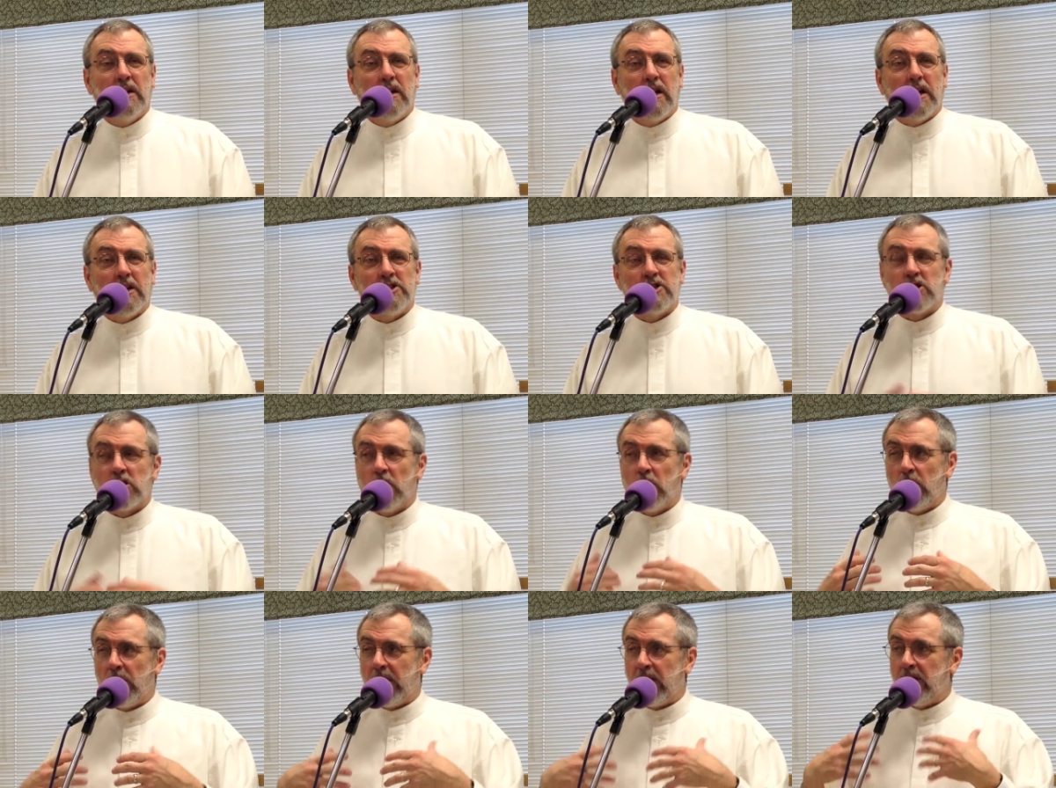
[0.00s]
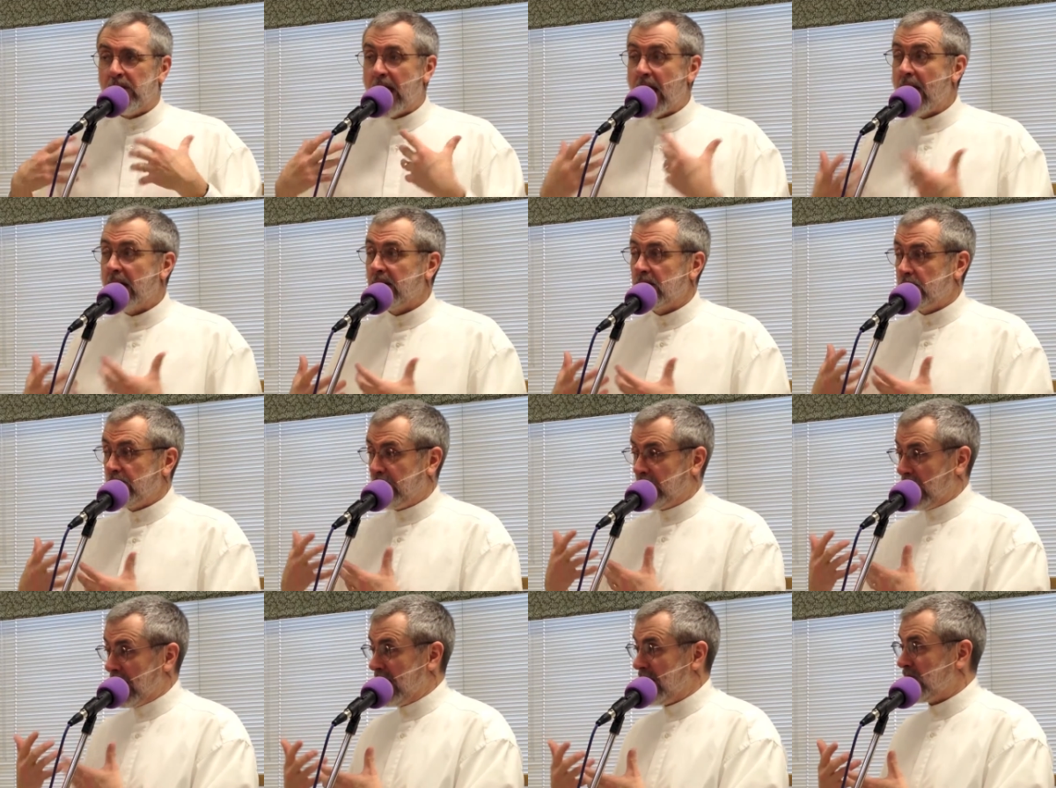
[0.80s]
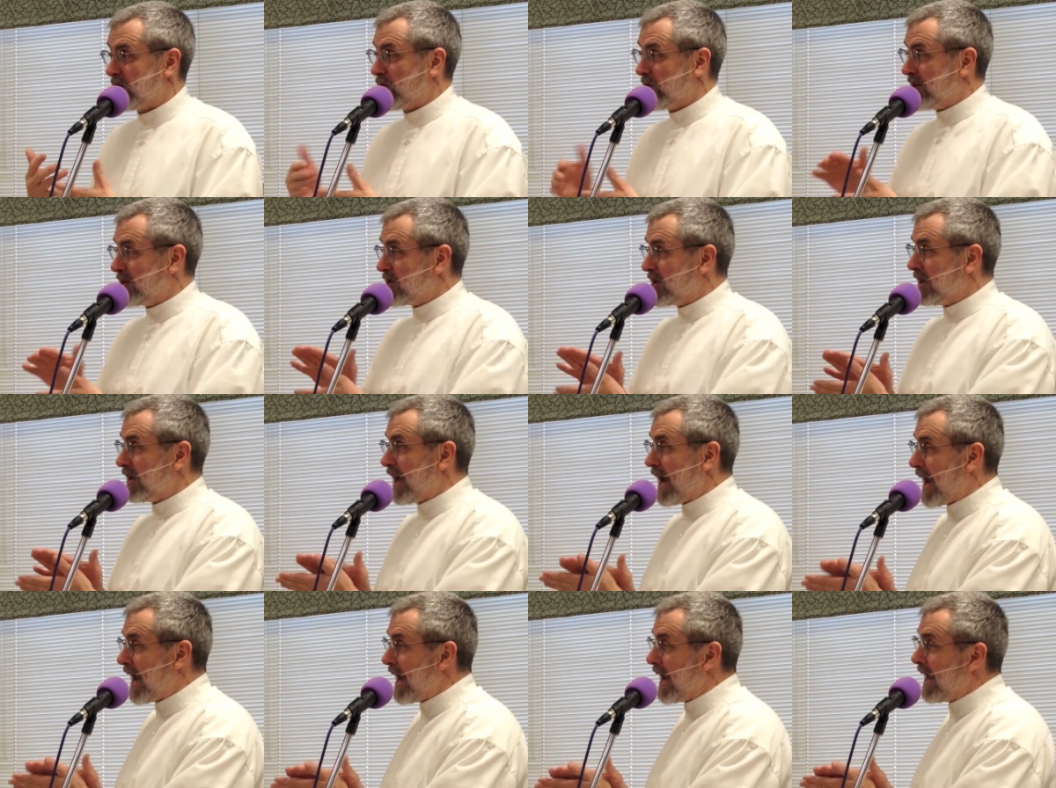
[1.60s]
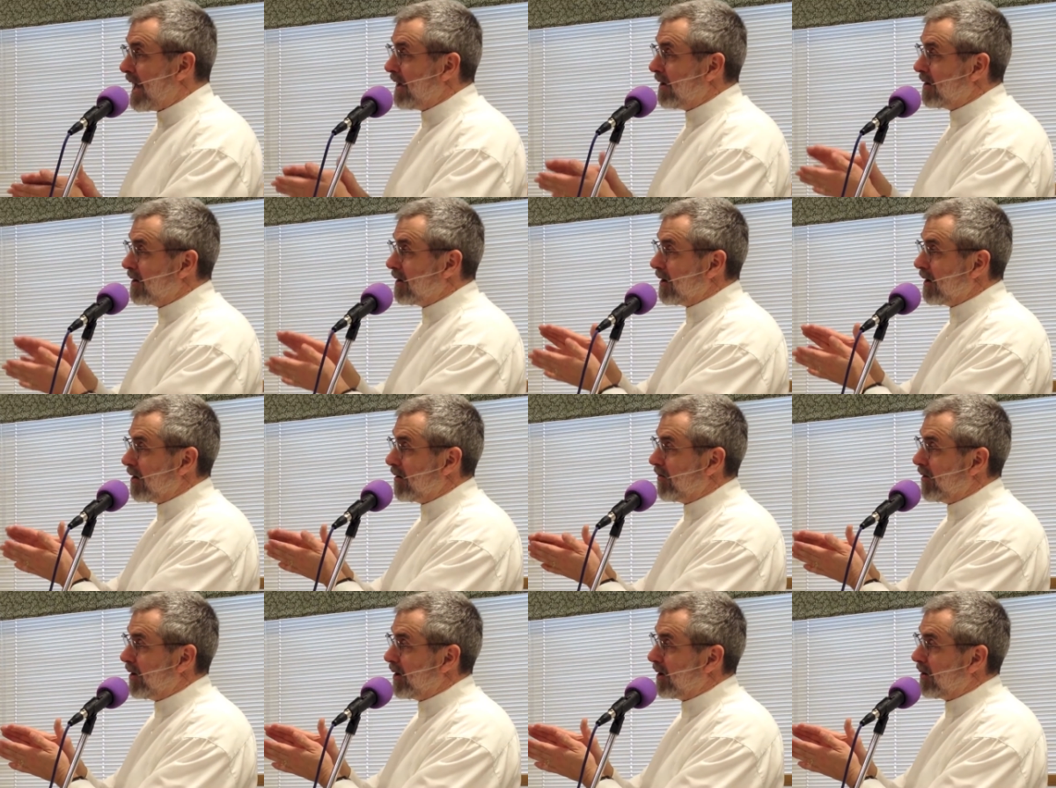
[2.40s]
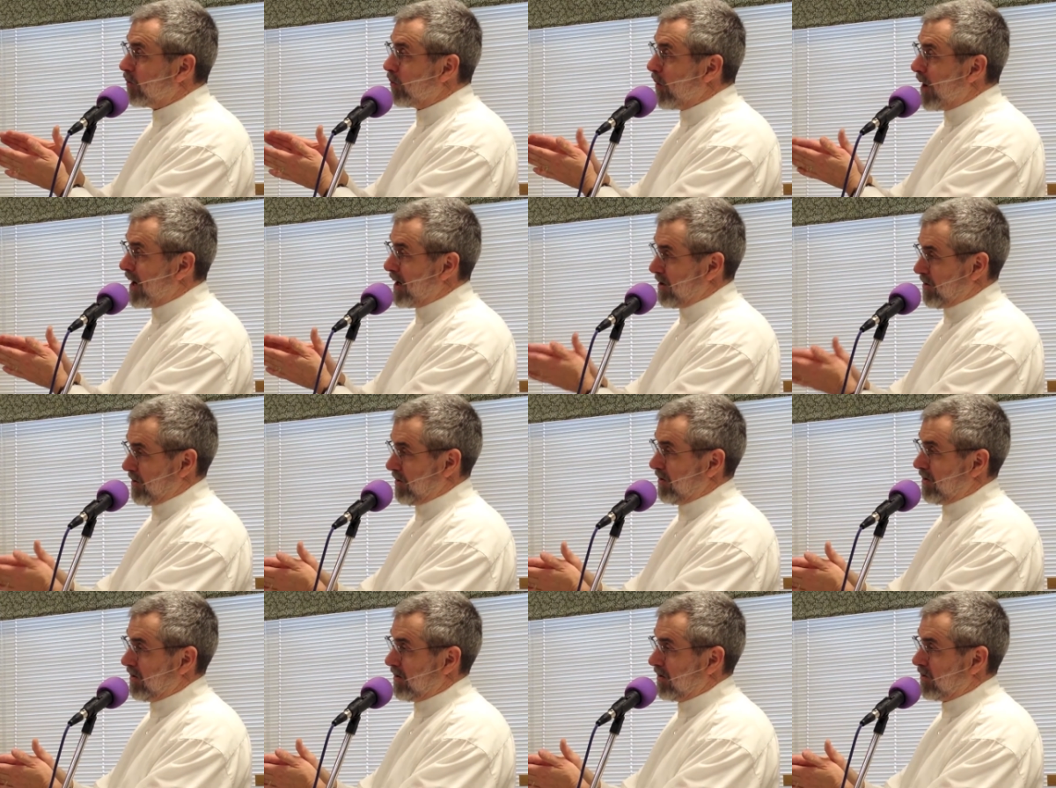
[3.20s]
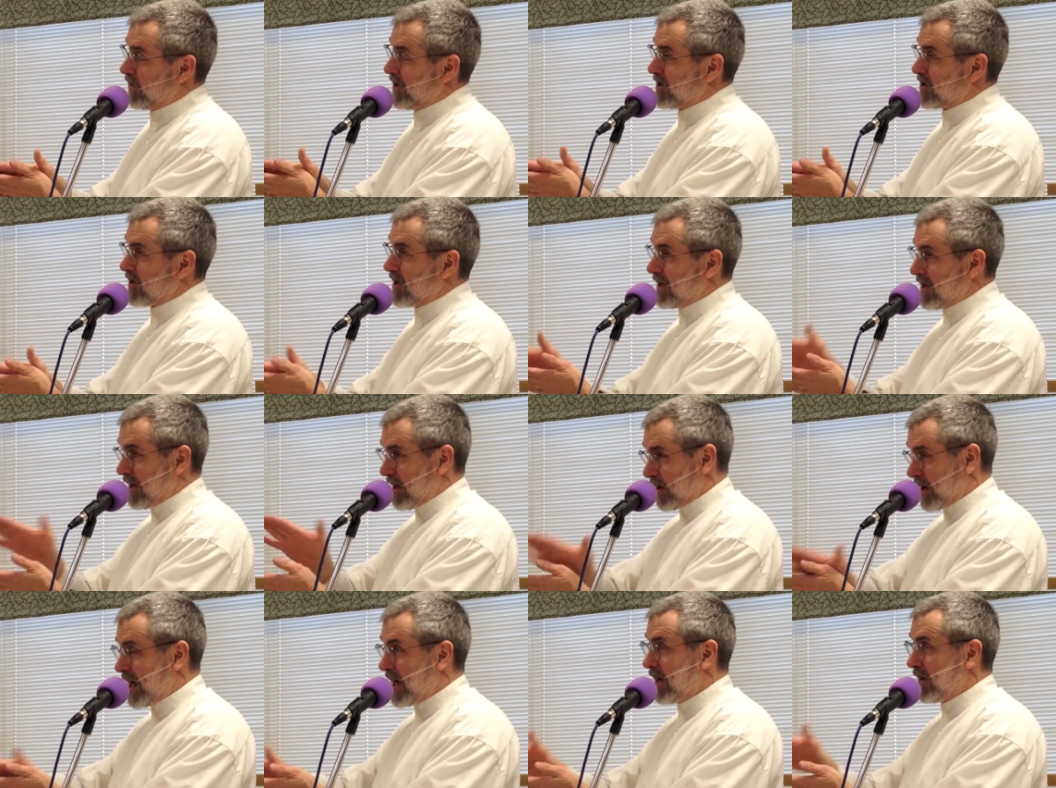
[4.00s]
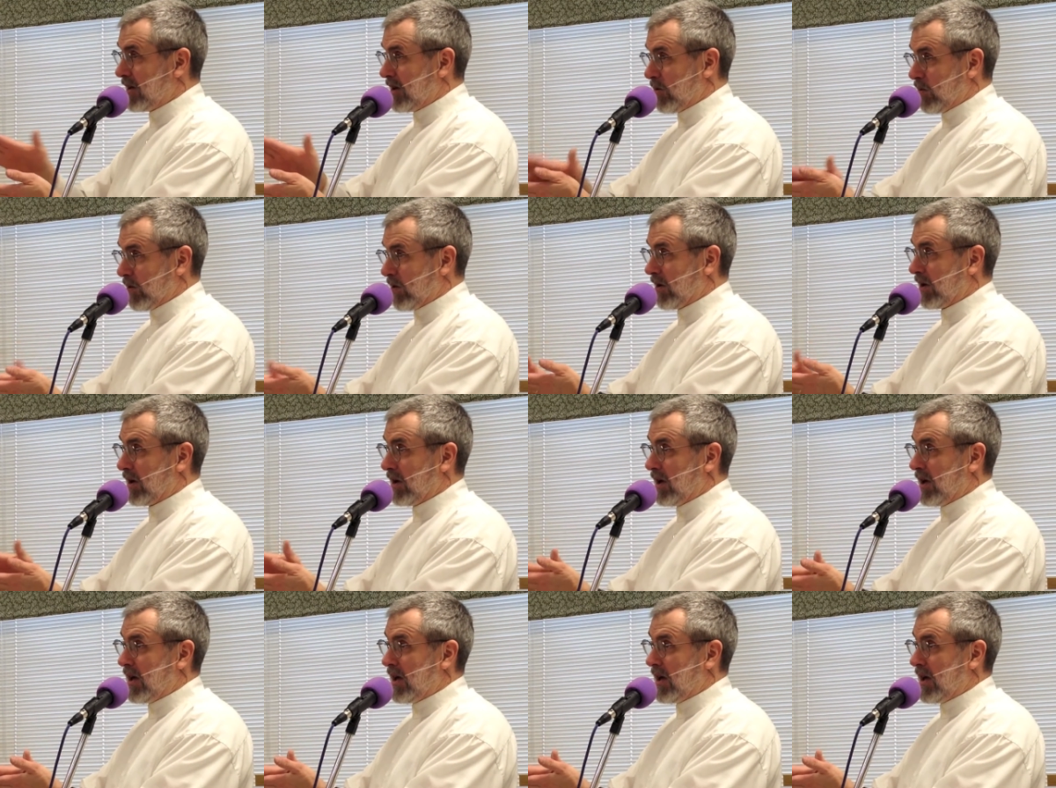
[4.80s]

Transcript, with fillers: And so in that place, we see the hand of the writer. We see their hand at work.